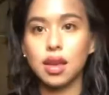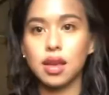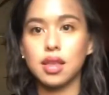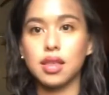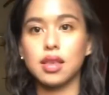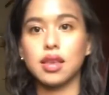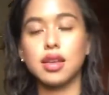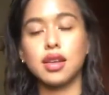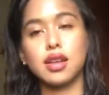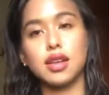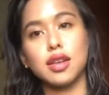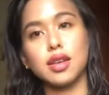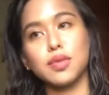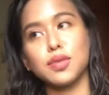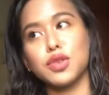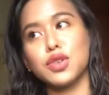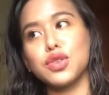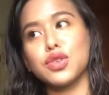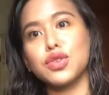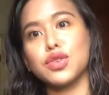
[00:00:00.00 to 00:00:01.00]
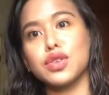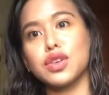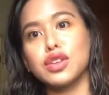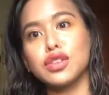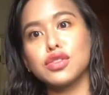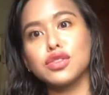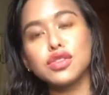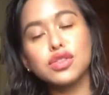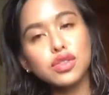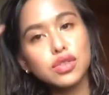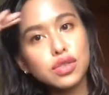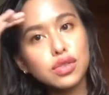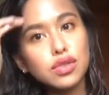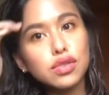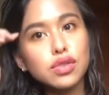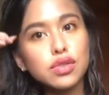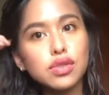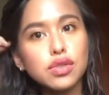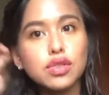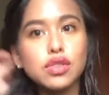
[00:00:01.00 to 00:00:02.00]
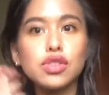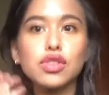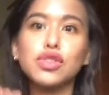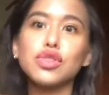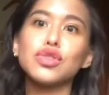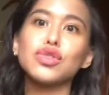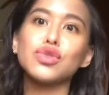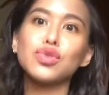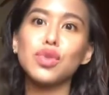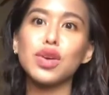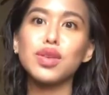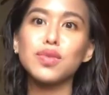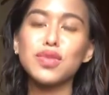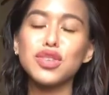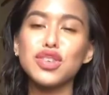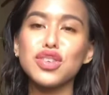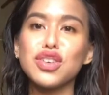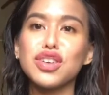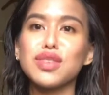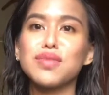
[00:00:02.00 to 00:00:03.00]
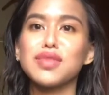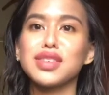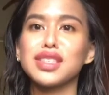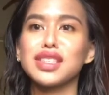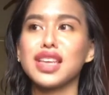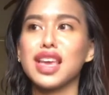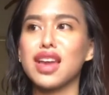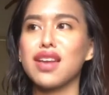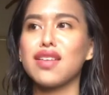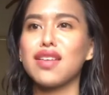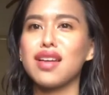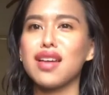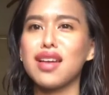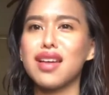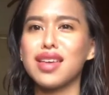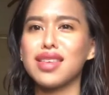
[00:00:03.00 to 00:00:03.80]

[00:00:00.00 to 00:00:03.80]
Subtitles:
And then I'm going to do one more coat of mascara,